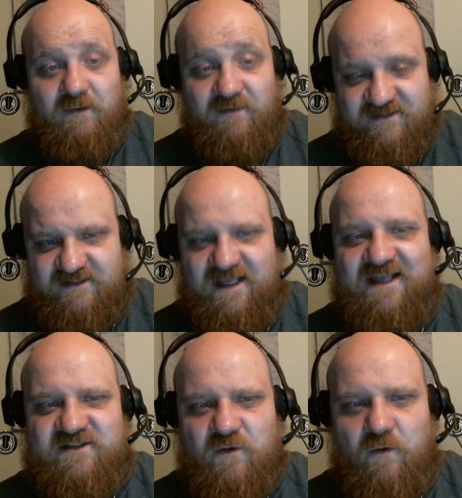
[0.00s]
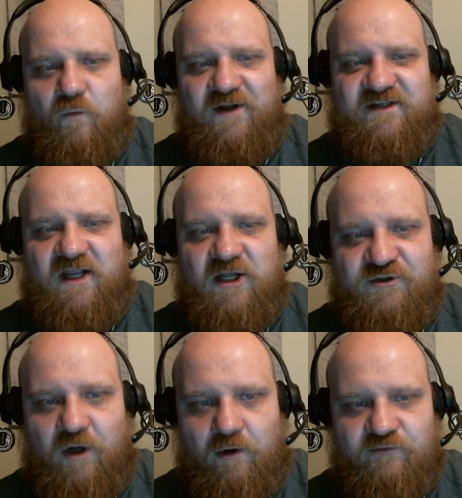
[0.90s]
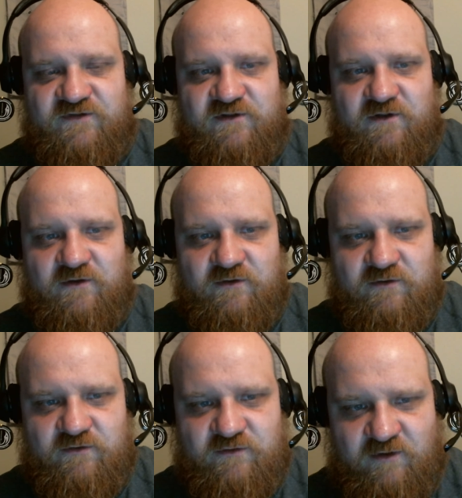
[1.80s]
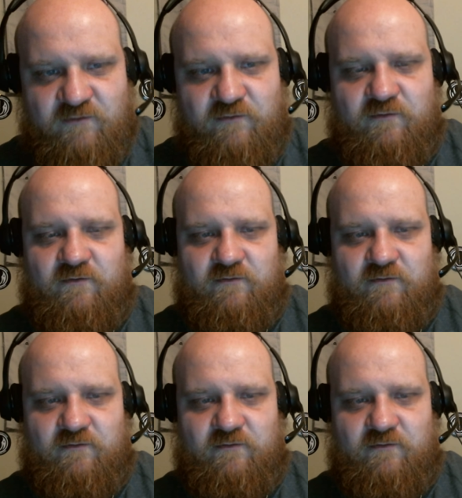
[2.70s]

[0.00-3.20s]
Because that's what adults do.